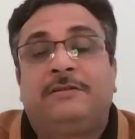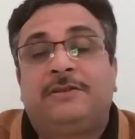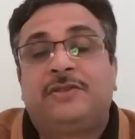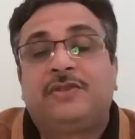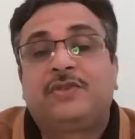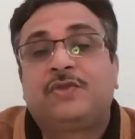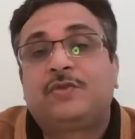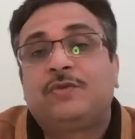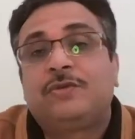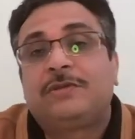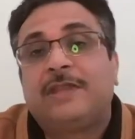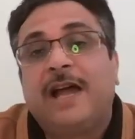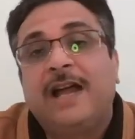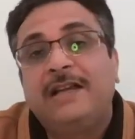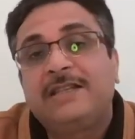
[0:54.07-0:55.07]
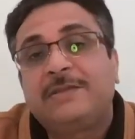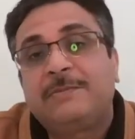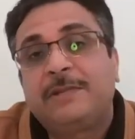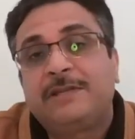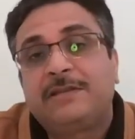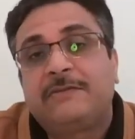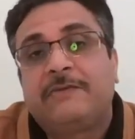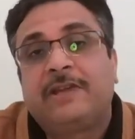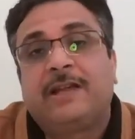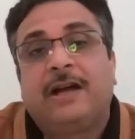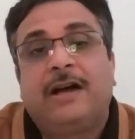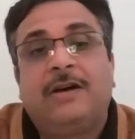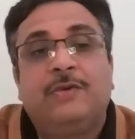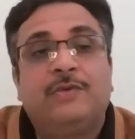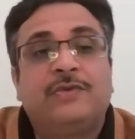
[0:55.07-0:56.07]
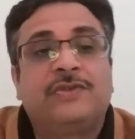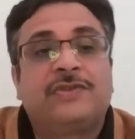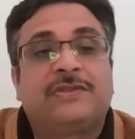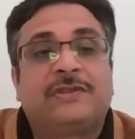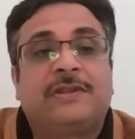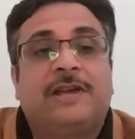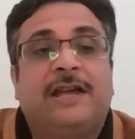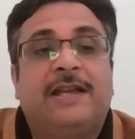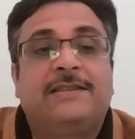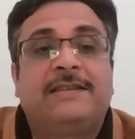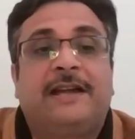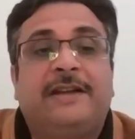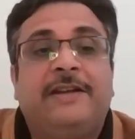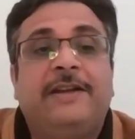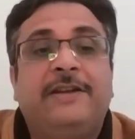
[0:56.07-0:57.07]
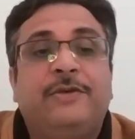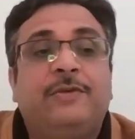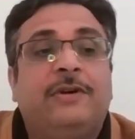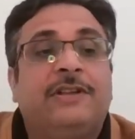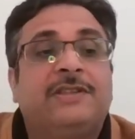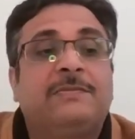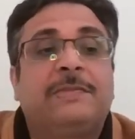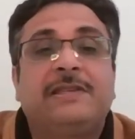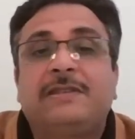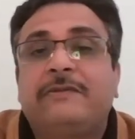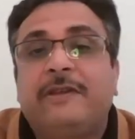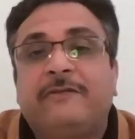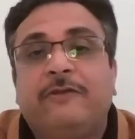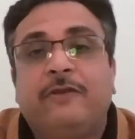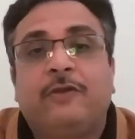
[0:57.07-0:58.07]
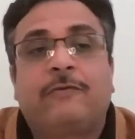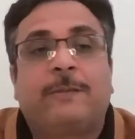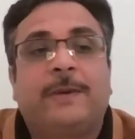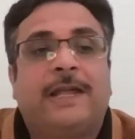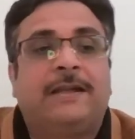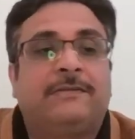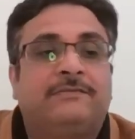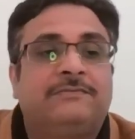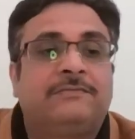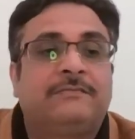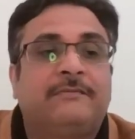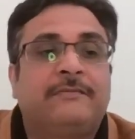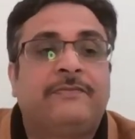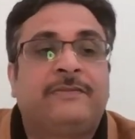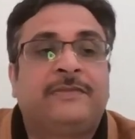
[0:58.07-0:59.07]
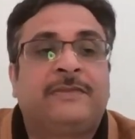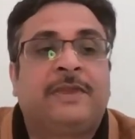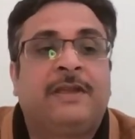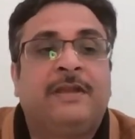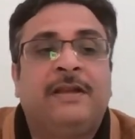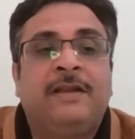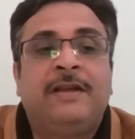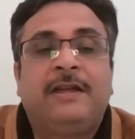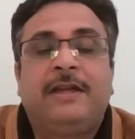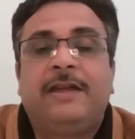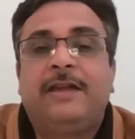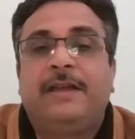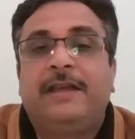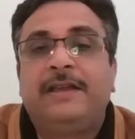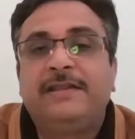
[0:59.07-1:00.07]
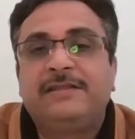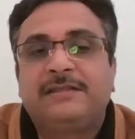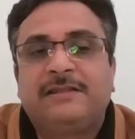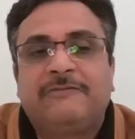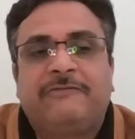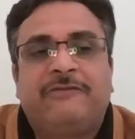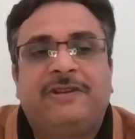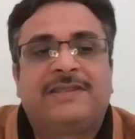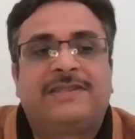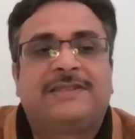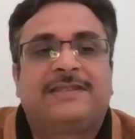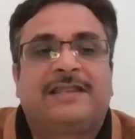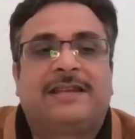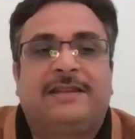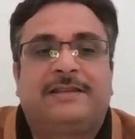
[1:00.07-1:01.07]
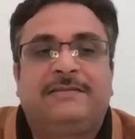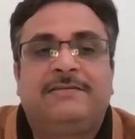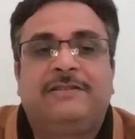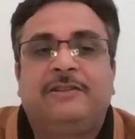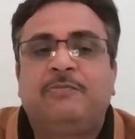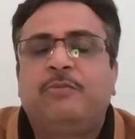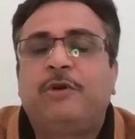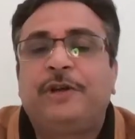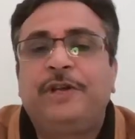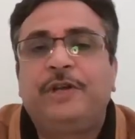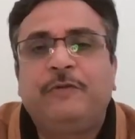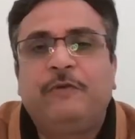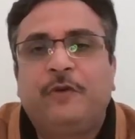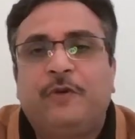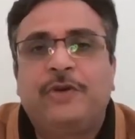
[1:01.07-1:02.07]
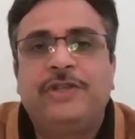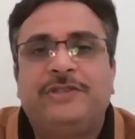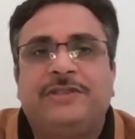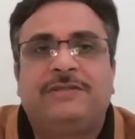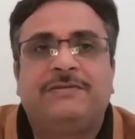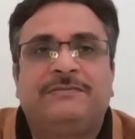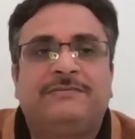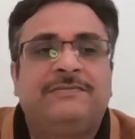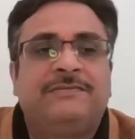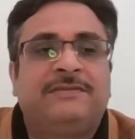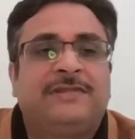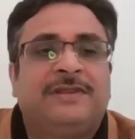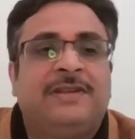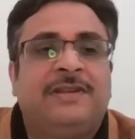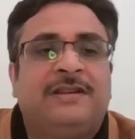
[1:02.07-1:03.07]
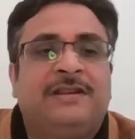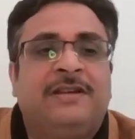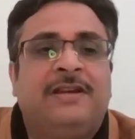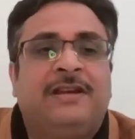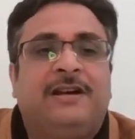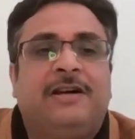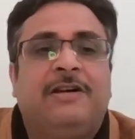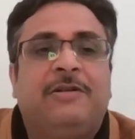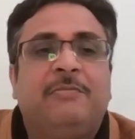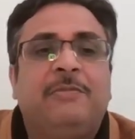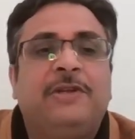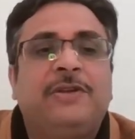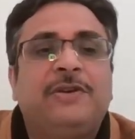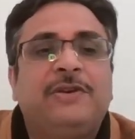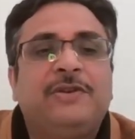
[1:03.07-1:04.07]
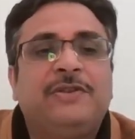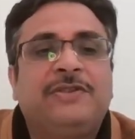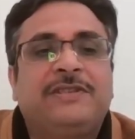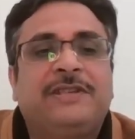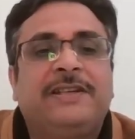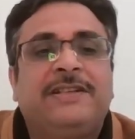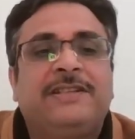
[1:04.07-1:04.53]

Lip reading: so that specific house has handed you a specific floor plan. Aries is the first sign, the point of origin, because